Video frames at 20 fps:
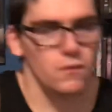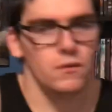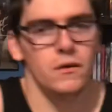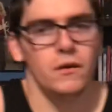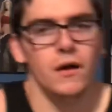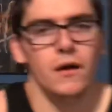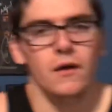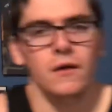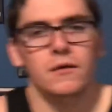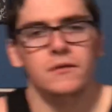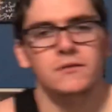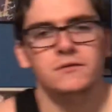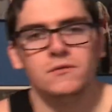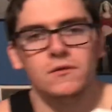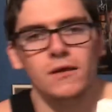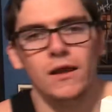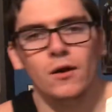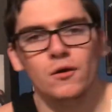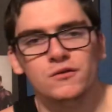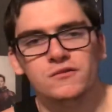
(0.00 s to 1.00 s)
Yeah,
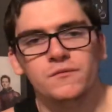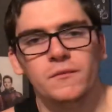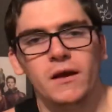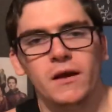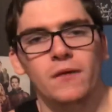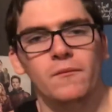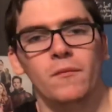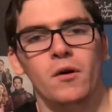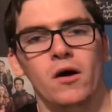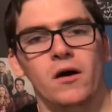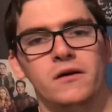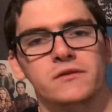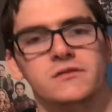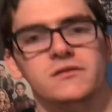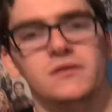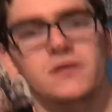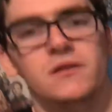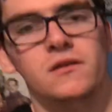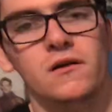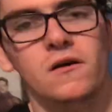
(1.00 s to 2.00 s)
so that was my
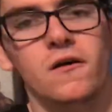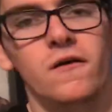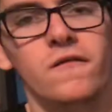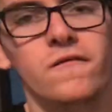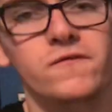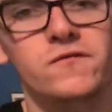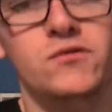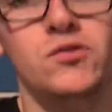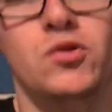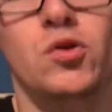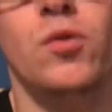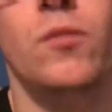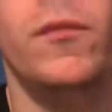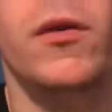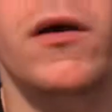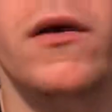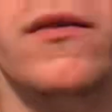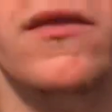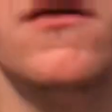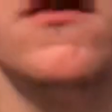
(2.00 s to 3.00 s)
unboxing of True
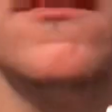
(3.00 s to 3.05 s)
Blood, the